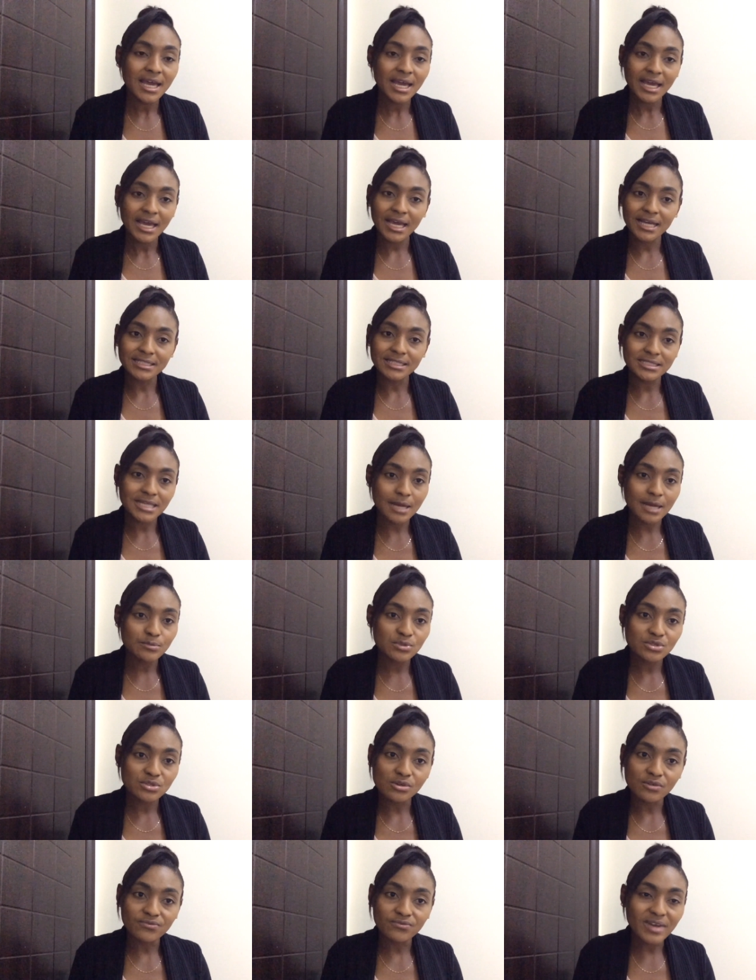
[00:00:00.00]
in terms
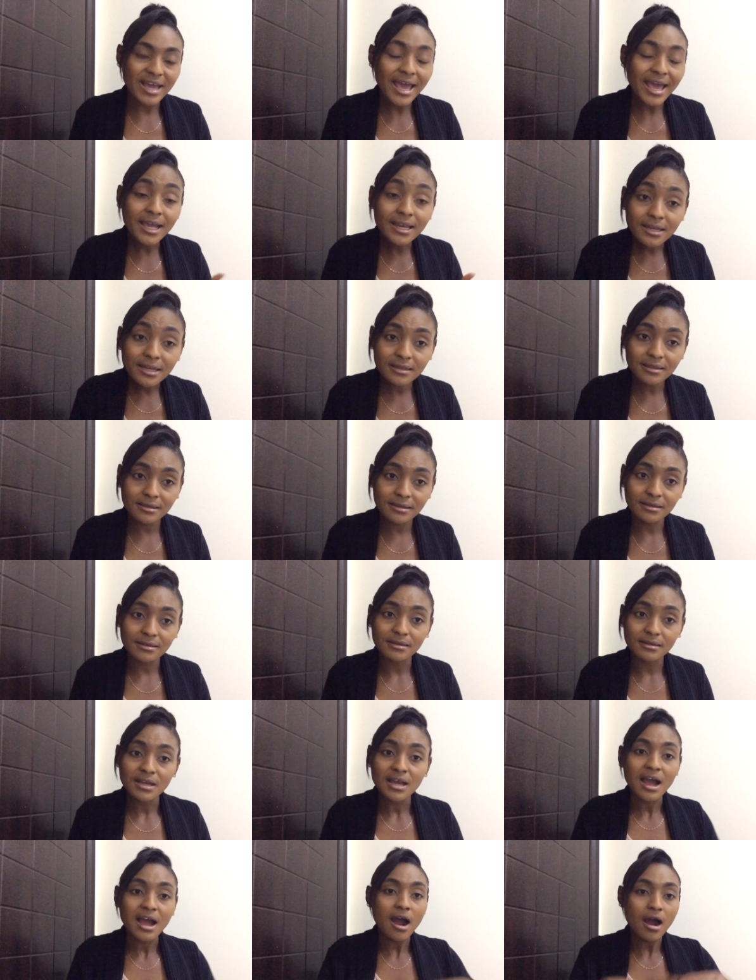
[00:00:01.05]
of anything
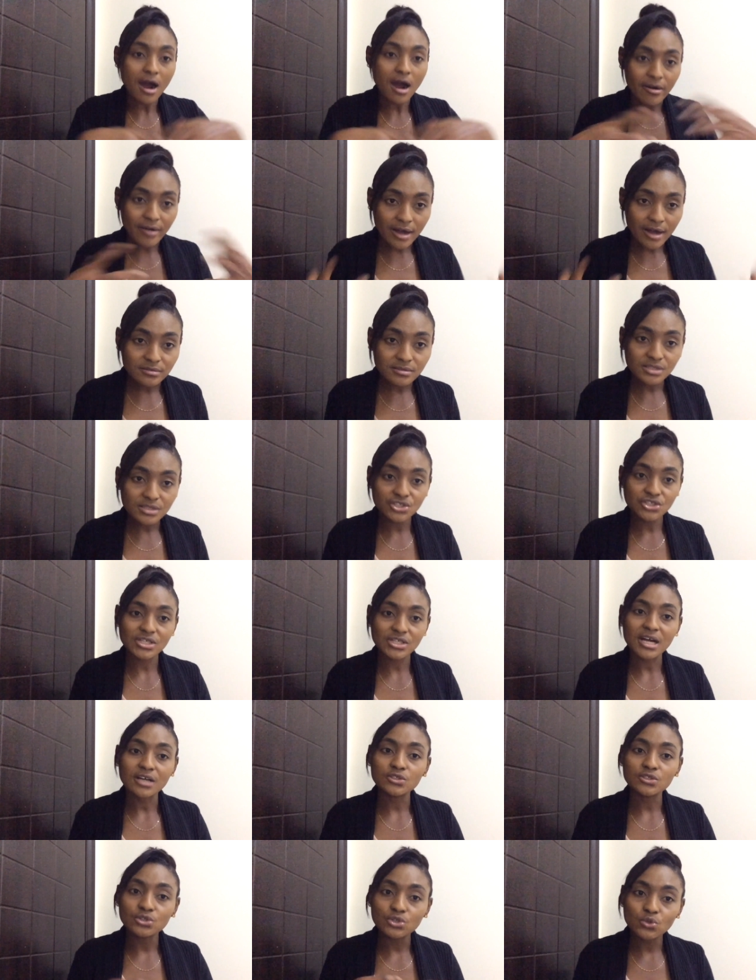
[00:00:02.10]
around this
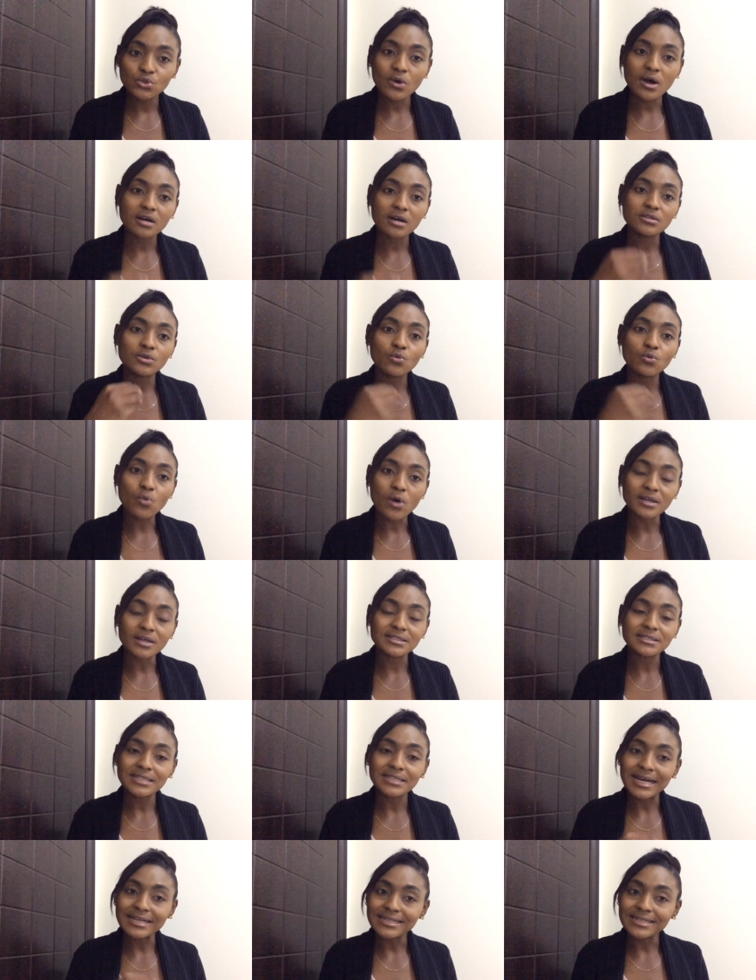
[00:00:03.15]
child. You are the one
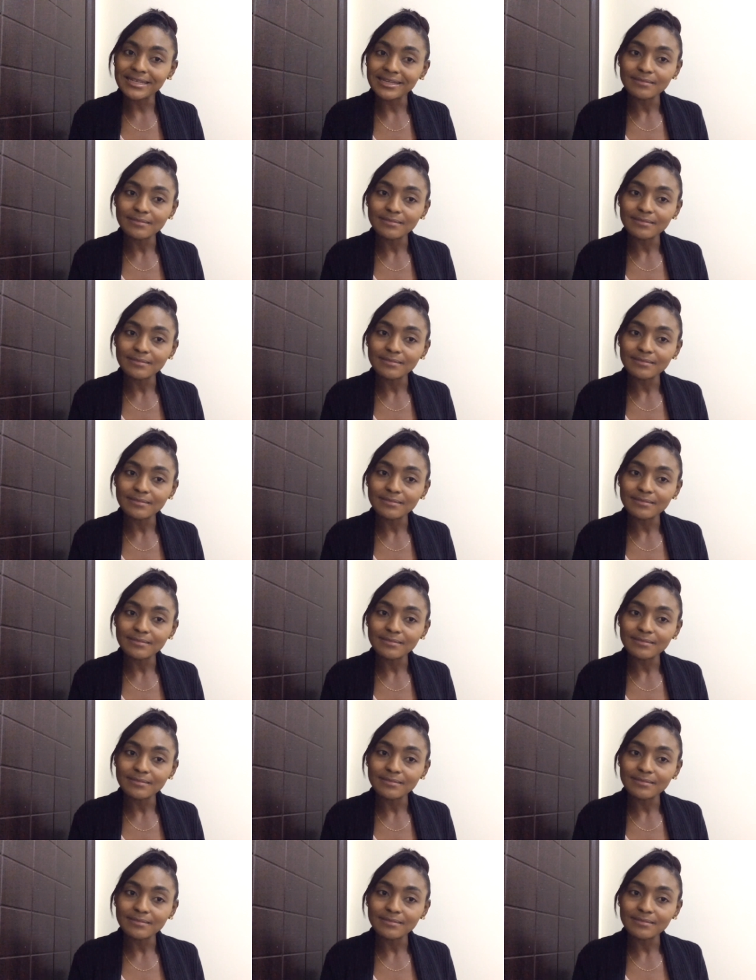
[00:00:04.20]
that